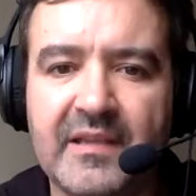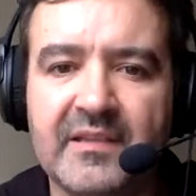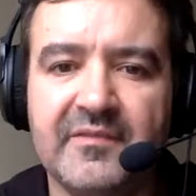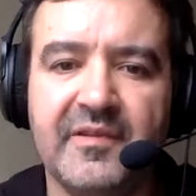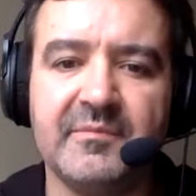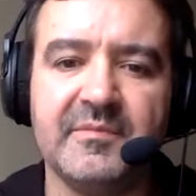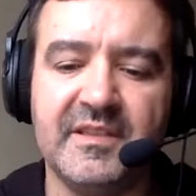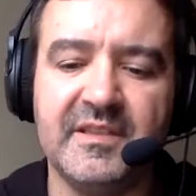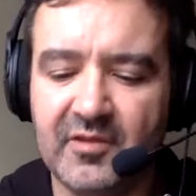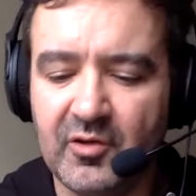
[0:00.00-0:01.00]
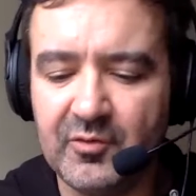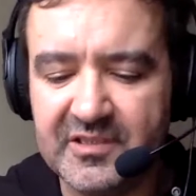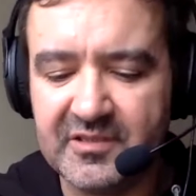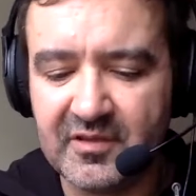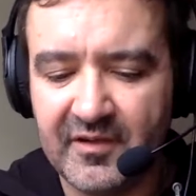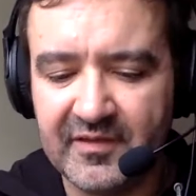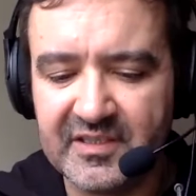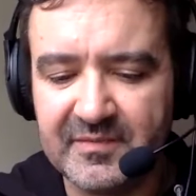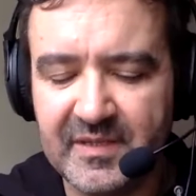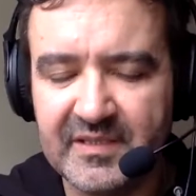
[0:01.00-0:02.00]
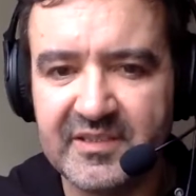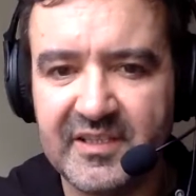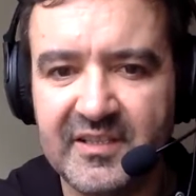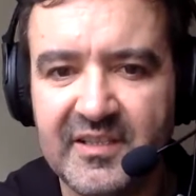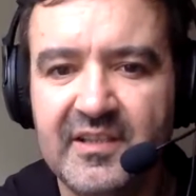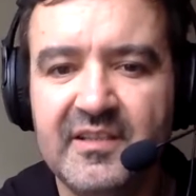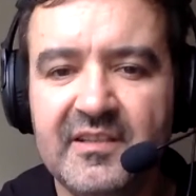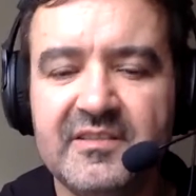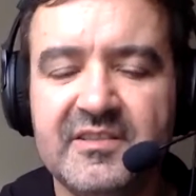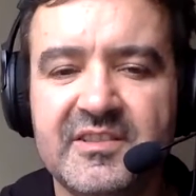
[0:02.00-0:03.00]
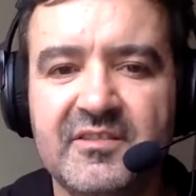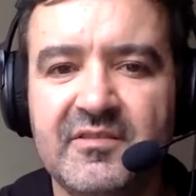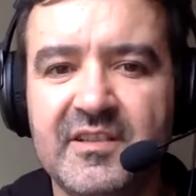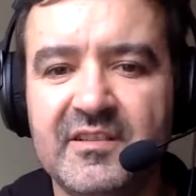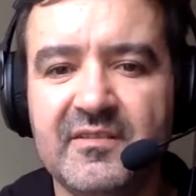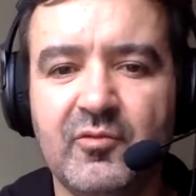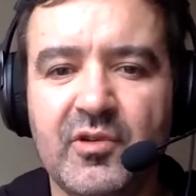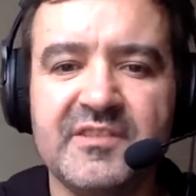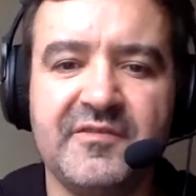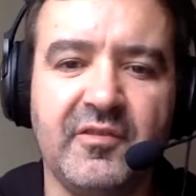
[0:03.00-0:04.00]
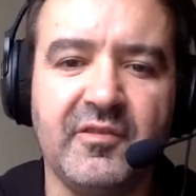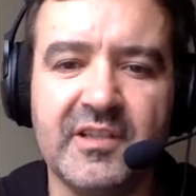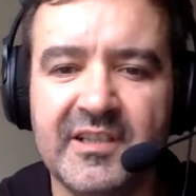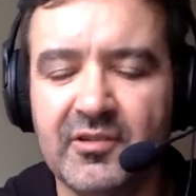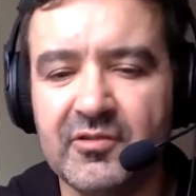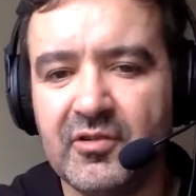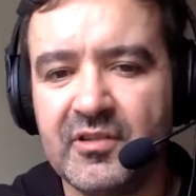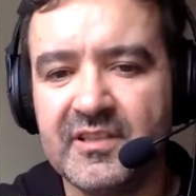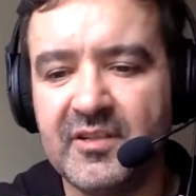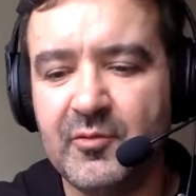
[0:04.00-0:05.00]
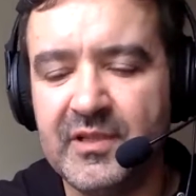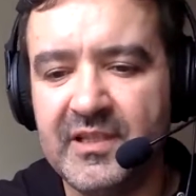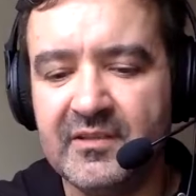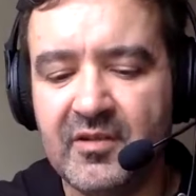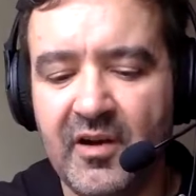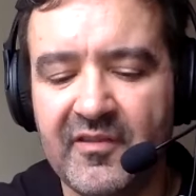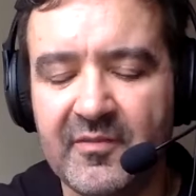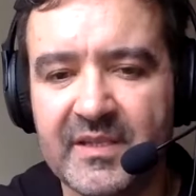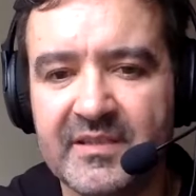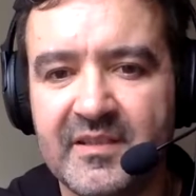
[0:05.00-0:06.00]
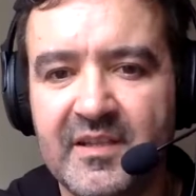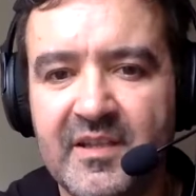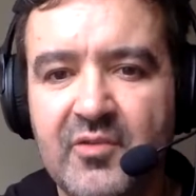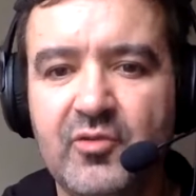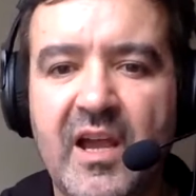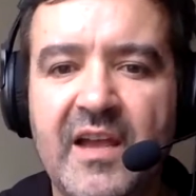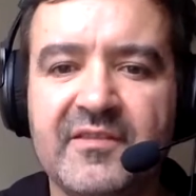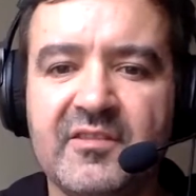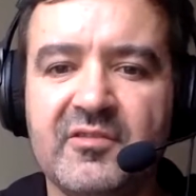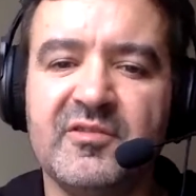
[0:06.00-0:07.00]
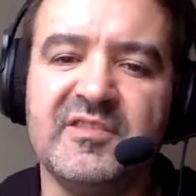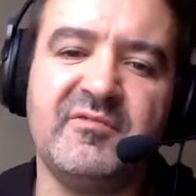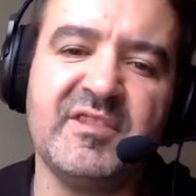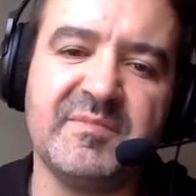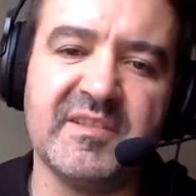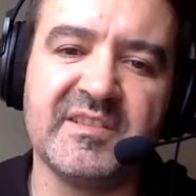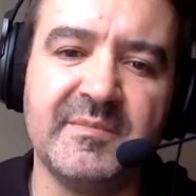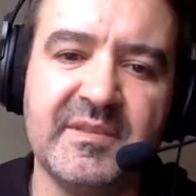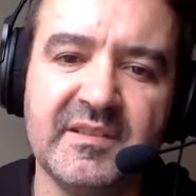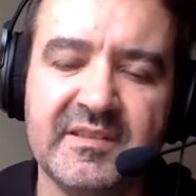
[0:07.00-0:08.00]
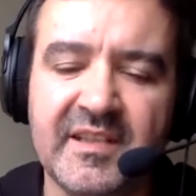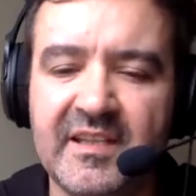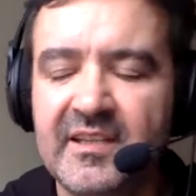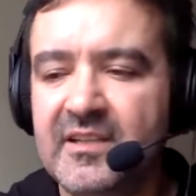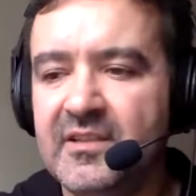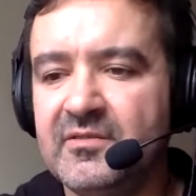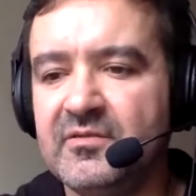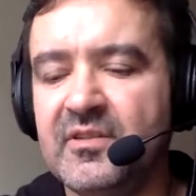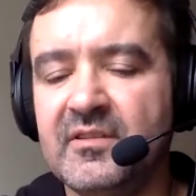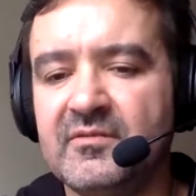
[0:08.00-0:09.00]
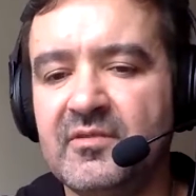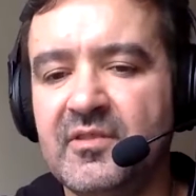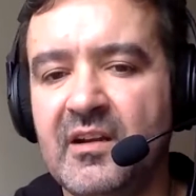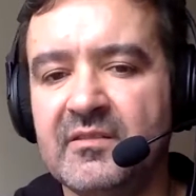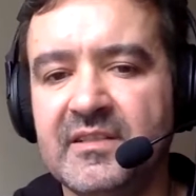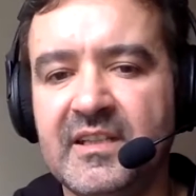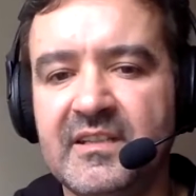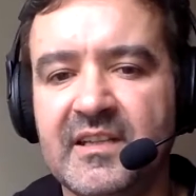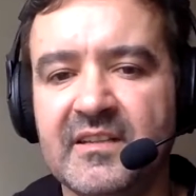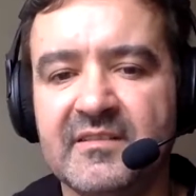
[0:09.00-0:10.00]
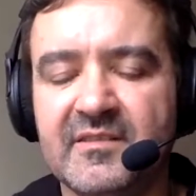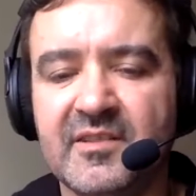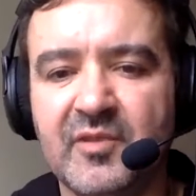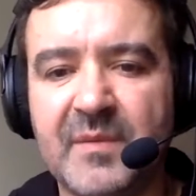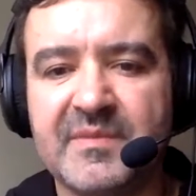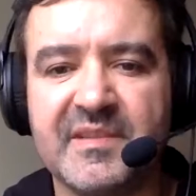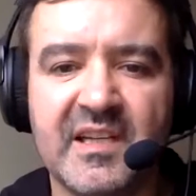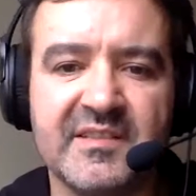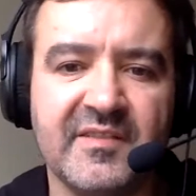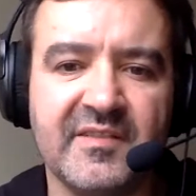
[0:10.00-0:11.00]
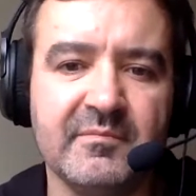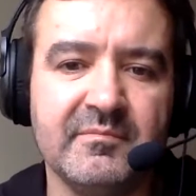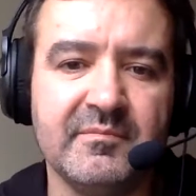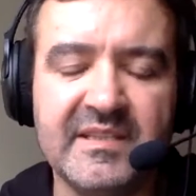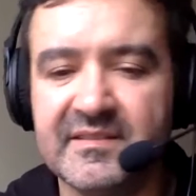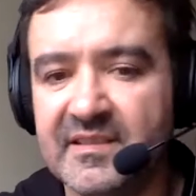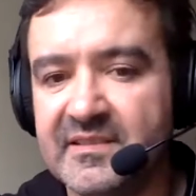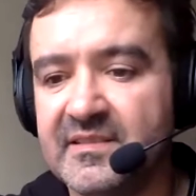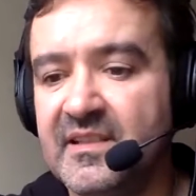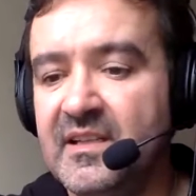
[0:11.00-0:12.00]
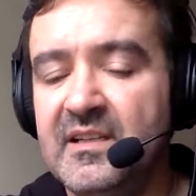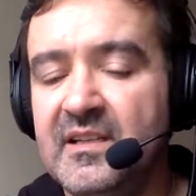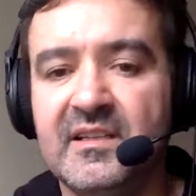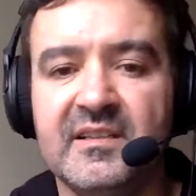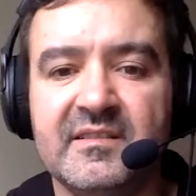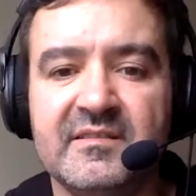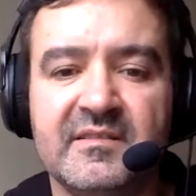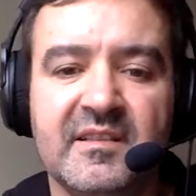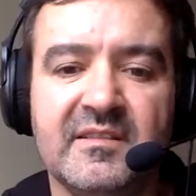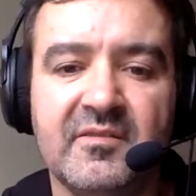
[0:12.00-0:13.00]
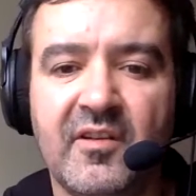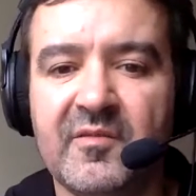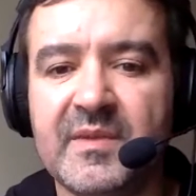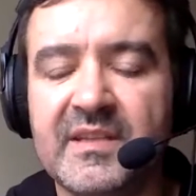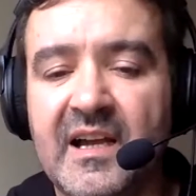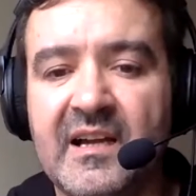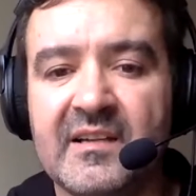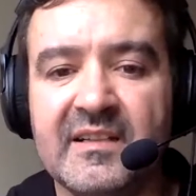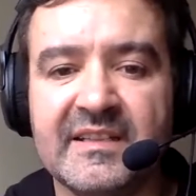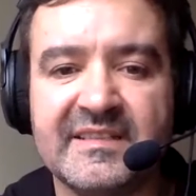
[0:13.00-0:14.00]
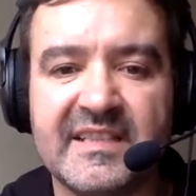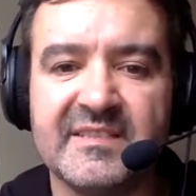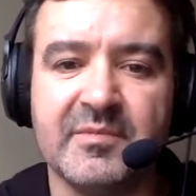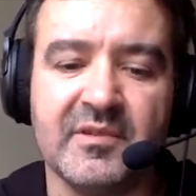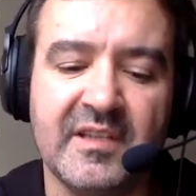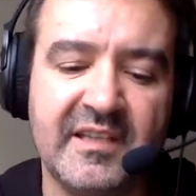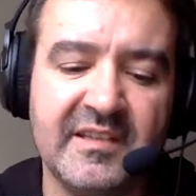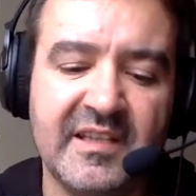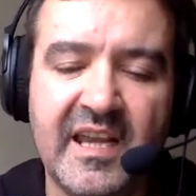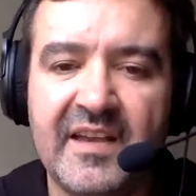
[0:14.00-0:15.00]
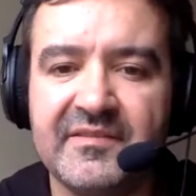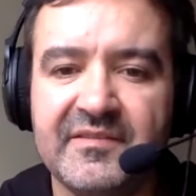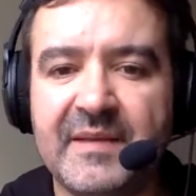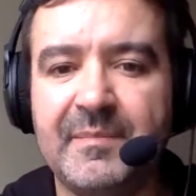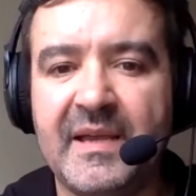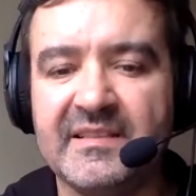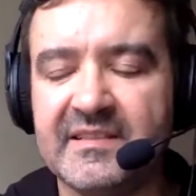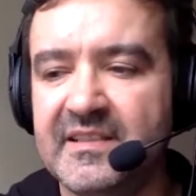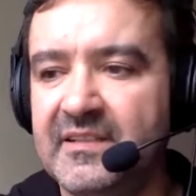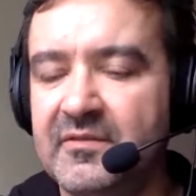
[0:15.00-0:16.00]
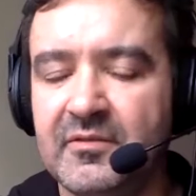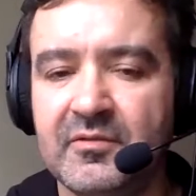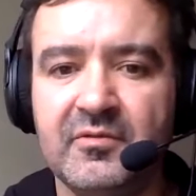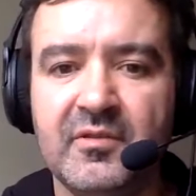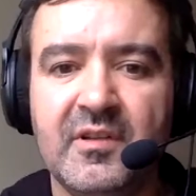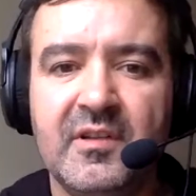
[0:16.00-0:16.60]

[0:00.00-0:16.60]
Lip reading: from the Norwegian government, she works for an authority within government who have the responsibility to guarantee that the websites from business and government are accessible, and they have the capacity to